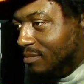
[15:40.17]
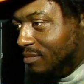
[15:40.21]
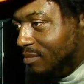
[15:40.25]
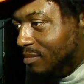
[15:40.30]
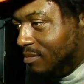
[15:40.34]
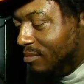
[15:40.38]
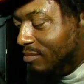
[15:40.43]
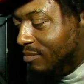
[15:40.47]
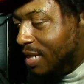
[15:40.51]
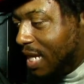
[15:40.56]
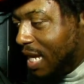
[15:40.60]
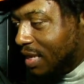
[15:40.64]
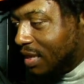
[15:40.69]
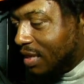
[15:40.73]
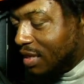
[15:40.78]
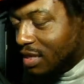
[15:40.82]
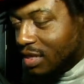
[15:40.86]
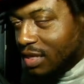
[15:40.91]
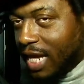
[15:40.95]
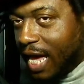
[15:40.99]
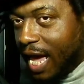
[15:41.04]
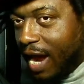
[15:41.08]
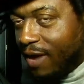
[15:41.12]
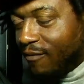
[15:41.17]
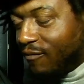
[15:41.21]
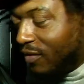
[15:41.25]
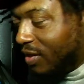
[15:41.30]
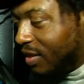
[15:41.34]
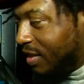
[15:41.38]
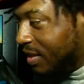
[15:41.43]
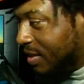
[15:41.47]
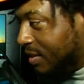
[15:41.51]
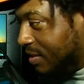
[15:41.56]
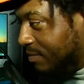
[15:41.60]
not the
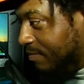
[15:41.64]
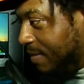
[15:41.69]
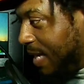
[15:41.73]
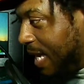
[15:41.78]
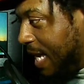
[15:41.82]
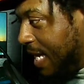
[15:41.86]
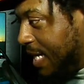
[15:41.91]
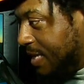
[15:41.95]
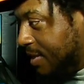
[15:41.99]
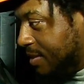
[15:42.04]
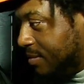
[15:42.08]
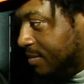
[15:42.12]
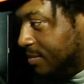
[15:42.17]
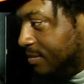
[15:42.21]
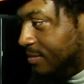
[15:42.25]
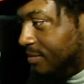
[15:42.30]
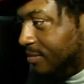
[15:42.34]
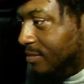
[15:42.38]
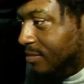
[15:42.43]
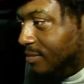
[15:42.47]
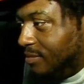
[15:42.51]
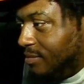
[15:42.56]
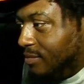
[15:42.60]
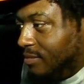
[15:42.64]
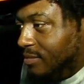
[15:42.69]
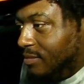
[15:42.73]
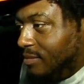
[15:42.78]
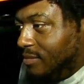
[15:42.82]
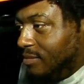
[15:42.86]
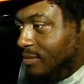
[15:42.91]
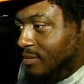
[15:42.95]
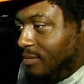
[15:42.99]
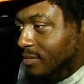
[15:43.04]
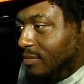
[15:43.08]
African man,
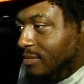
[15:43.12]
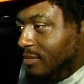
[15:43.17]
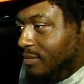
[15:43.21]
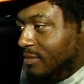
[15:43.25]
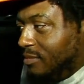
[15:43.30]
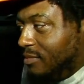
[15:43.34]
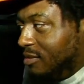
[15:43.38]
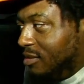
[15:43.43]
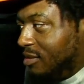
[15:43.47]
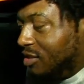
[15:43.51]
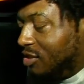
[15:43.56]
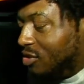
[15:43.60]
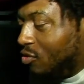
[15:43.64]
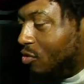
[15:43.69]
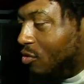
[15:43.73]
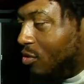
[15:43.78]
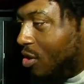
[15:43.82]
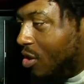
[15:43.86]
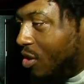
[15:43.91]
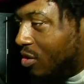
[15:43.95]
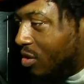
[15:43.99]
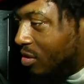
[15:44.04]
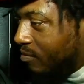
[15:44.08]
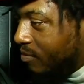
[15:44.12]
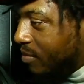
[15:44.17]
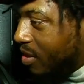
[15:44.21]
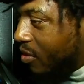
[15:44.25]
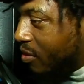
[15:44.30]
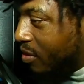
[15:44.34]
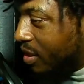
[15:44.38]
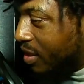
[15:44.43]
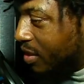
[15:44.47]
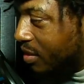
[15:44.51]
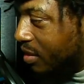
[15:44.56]
the so-called
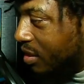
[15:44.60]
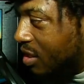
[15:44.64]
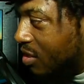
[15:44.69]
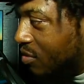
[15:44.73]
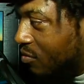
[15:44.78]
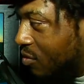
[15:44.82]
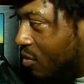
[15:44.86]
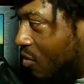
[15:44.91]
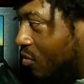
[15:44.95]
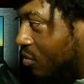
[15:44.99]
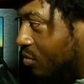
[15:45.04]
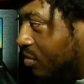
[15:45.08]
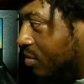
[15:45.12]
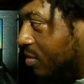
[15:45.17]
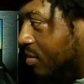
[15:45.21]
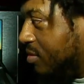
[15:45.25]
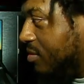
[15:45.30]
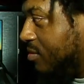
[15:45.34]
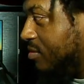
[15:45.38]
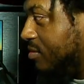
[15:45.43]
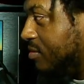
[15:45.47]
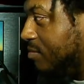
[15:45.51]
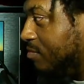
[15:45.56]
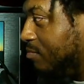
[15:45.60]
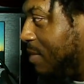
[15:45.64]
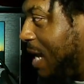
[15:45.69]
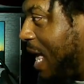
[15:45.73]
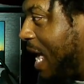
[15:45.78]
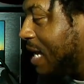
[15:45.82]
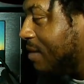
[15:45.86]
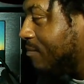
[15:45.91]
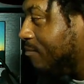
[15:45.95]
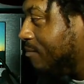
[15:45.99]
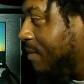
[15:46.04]
American Negro,
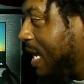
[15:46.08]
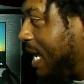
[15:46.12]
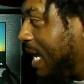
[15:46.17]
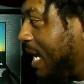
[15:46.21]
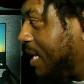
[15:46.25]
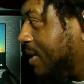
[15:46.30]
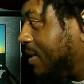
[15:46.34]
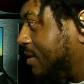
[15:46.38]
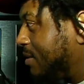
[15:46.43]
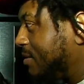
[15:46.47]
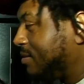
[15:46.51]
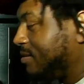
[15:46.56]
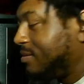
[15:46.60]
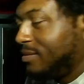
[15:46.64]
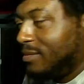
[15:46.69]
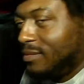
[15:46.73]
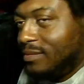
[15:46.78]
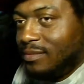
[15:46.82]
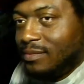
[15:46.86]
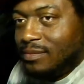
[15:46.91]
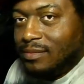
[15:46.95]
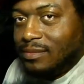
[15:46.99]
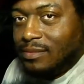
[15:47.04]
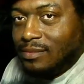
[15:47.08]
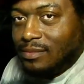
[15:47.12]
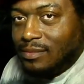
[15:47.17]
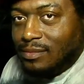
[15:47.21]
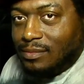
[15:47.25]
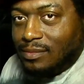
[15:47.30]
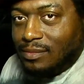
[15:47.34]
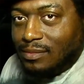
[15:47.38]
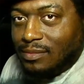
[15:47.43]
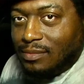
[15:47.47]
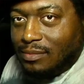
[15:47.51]
black man.
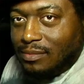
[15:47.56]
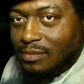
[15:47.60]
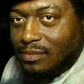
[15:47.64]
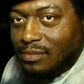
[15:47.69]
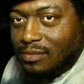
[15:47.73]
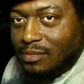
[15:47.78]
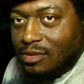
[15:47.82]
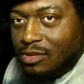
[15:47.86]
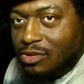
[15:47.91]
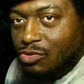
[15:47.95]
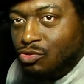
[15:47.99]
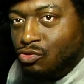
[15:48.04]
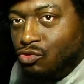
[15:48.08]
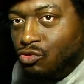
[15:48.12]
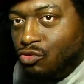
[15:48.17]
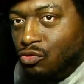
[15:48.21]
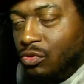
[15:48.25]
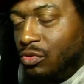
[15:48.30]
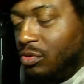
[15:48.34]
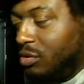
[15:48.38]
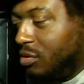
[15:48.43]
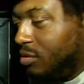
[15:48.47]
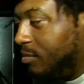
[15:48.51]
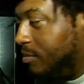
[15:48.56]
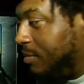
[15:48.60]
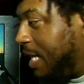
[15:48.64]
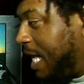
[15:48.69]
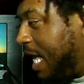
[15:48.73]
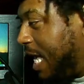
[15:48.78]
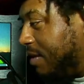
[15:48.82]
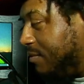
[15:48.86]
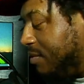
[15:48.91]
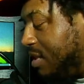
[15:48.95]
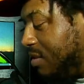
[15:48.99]
Two
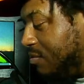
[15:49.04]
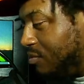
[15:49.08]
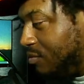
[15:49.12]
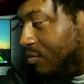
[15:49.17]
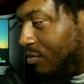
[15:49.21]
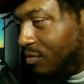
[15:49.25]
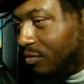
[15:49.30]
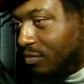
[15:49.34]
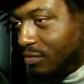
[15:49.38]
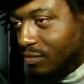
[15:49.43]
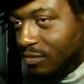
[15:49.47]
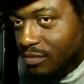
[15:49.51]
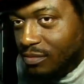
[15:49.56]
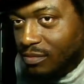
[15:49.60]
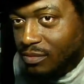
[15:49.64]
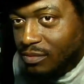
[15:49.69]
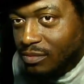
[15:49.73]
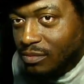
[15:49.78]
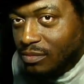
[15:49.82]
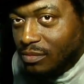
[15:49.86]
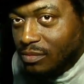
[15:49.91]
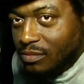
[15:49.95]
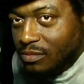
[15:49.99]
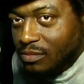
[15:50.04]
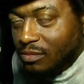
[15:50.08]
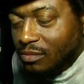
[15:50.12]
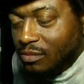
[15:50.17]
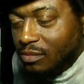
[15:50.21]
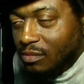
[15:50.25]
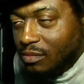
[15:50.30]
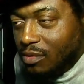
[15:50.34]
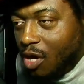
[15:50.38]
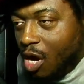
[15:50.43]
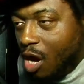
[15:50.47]
black people
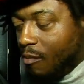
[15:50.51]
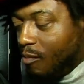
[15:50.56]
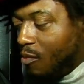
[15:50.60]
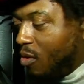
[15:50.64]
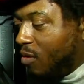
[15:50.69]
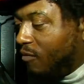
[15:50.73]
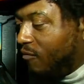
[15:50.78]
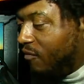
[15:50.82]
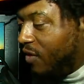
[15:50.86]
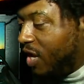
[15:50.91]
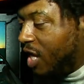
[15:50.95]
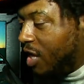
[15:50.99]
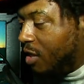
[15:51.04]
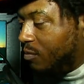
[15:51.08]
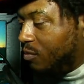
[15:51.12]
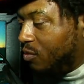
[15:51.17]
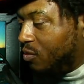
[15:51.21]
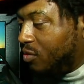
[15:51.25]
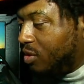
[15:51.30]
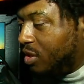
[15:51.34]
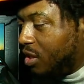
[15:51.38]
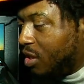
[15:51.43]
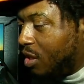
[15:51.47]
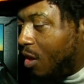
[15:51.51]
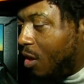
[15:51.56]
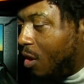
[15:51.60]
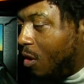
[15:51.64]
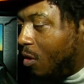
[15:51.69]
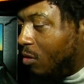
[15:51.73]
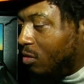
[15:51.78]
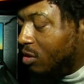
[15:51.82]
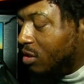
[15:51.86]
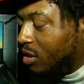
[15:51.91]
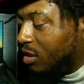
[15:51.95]
are more valuable than
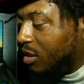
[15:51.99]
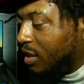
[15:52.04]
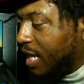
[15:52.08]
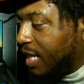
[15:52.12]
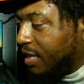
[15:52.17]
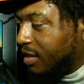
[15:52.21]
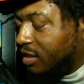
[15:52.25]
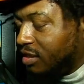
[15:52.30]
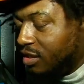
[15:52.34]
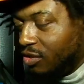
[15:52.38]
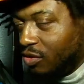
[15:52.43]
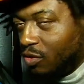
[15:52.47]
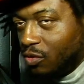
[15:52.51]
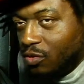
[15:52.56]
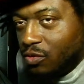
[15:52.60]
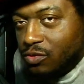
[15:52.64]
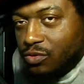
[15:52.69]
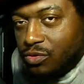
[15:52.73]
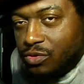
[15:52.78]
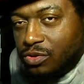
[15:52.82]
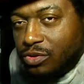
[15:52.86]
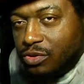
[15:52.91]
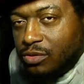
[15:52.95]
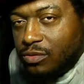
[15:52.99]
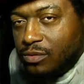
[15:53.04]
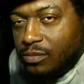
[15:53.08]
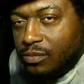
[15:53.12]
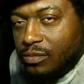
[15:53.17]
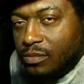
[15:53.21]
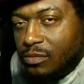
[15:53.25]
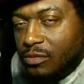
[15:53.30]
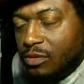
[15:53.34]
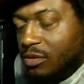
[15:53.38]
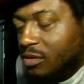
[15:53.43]
all of the Latinos
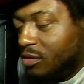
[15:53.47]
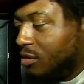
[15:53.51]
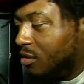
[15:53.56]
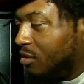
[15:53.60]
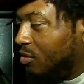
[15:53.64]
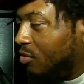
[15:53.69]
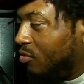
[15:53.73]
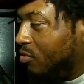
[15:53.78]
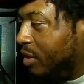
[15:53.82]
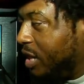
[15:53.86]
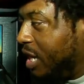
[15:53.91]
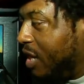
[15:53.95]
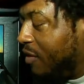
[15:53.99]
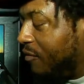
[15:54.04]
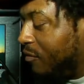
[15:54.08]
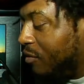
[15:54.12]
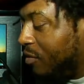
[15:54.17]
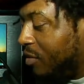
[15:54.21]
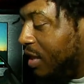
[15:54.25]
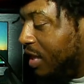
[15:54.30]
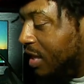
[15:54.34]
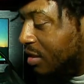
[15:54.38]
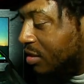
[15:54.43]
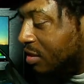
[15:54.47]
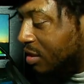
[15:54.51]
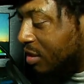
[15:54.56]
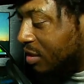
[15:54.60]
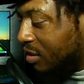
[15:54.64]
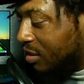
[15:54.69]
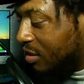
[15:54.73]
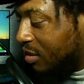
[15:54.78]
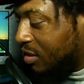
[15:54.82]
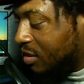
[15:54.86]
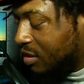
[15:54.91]
who ever
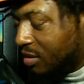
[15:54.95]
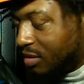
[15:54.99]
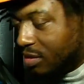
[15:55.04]
existed,